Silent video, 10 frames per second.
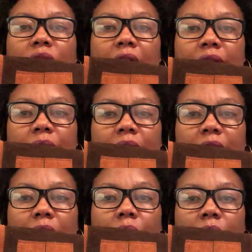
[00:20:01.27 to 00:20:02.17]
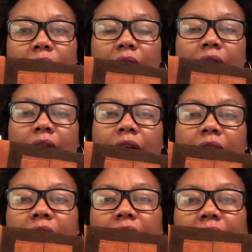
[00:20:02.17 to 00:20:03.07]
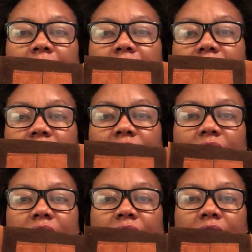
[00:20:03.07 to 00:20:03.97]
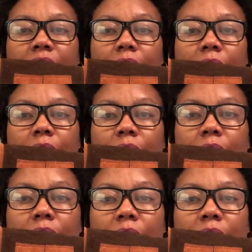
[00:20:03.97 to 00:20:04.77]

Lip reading: tassels a lot, in the late 70s. So